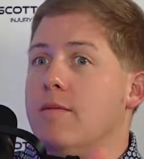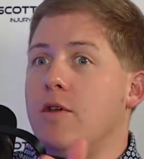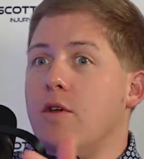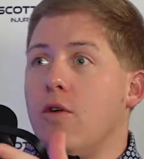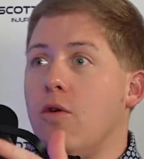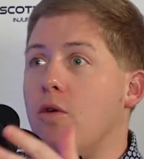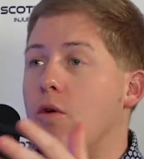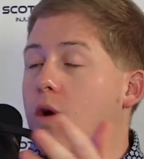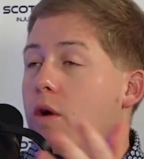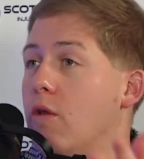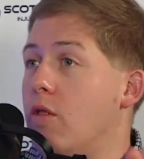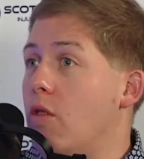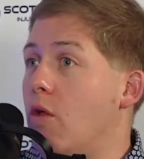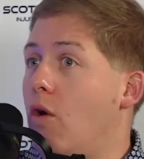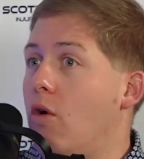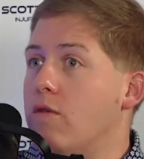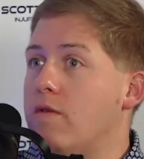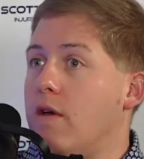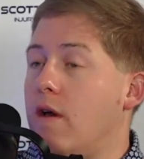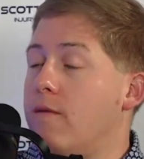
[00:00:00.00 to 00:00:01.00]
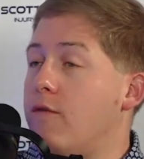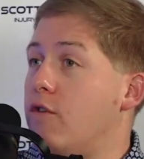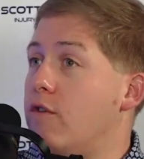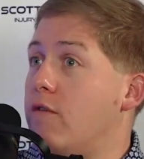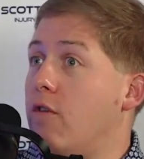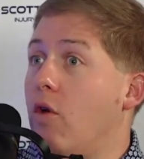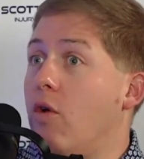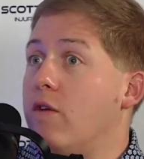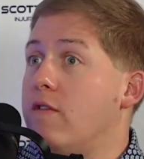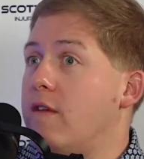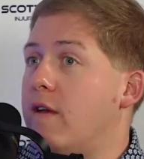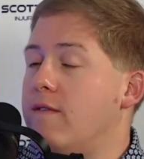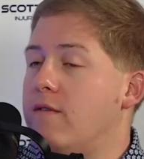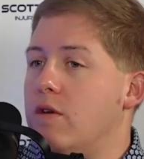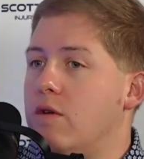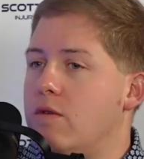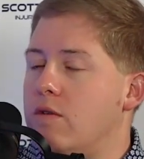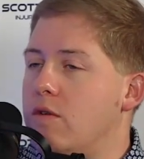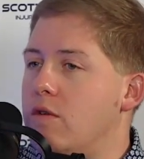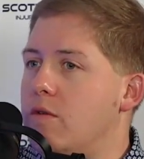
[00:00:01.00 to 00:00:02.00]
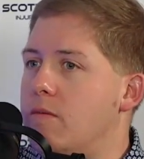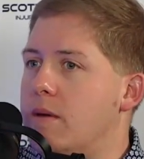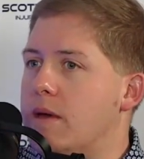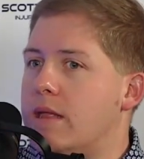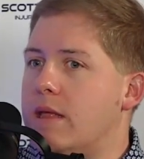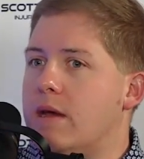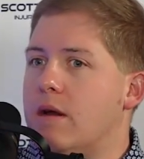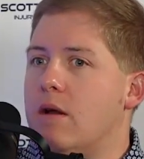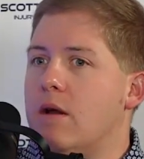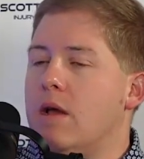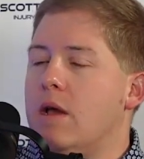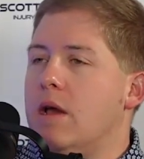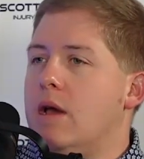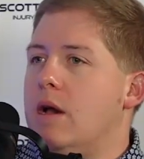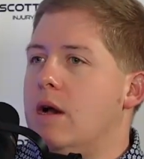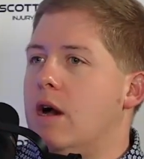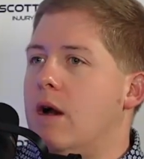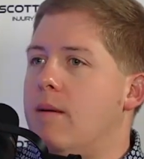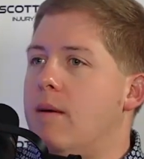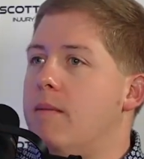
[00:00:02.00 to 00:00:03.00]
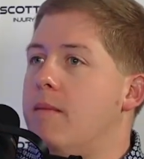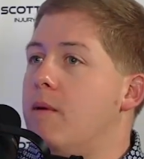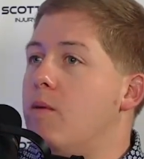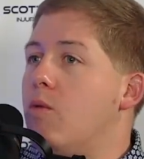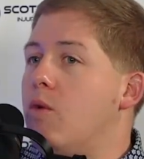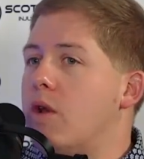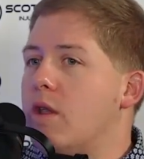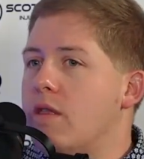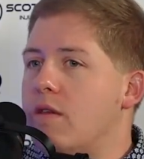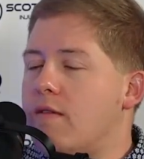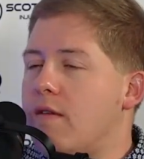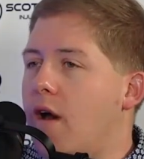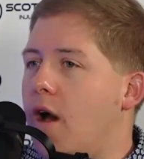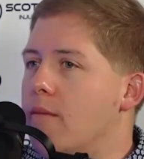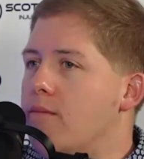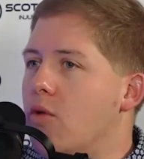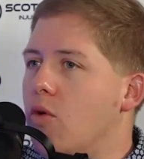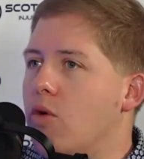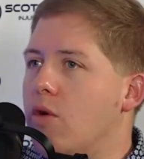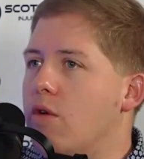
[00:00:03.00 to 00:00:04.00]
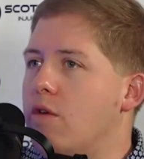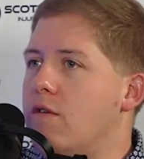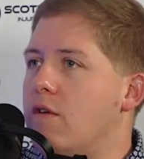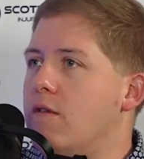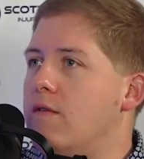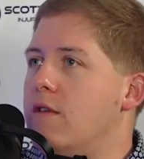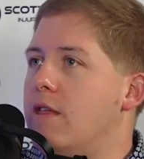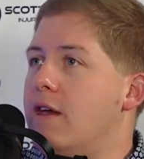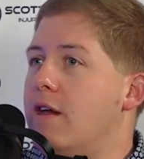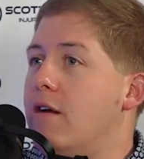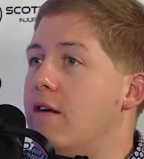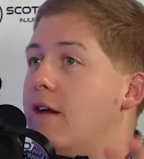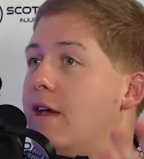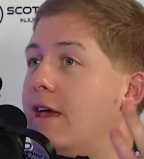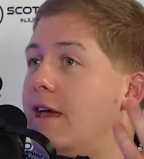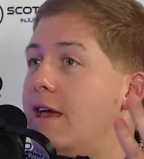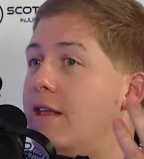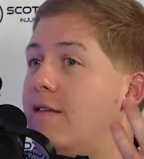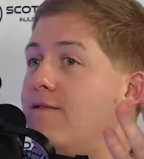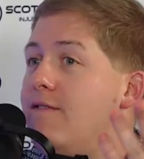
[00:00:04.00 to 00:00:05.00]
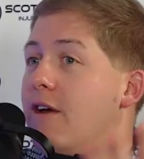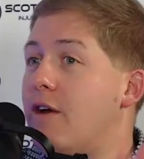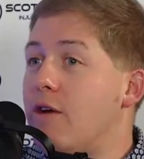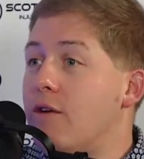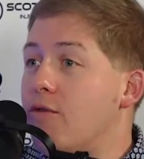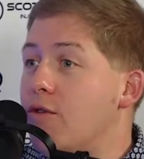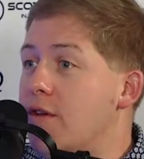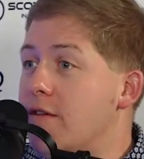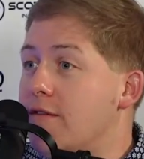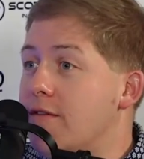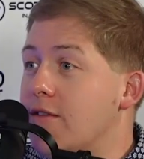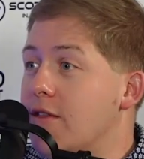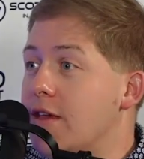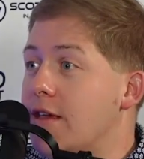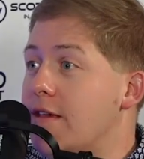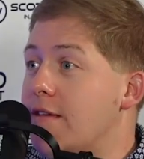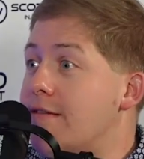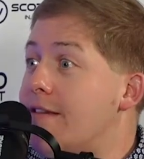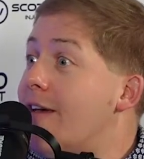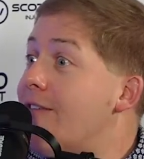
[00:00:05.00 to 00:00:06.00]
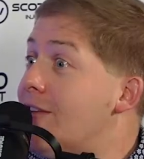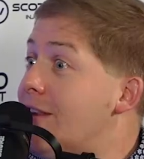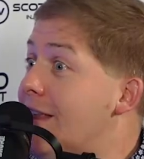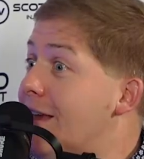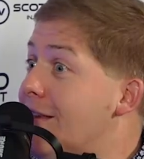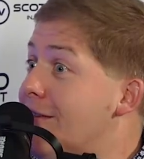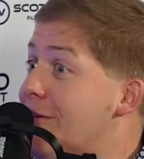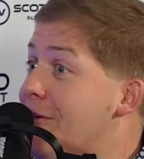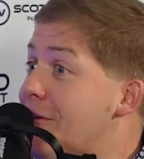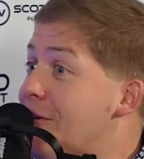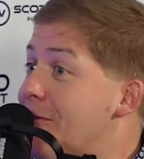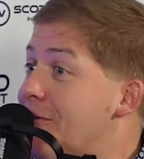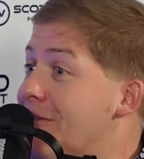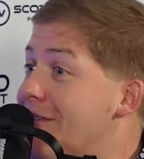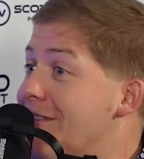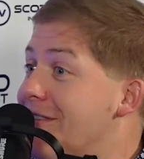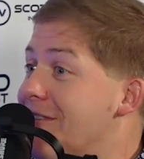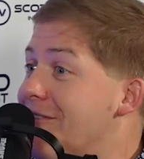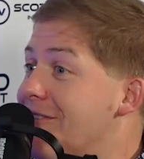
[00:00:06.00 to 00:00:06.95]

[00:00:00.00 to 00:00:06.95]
You're a long time. For as long as I've known you, you've been there. And been one of the top lawyers over there. And very recently, 7 days ago, is that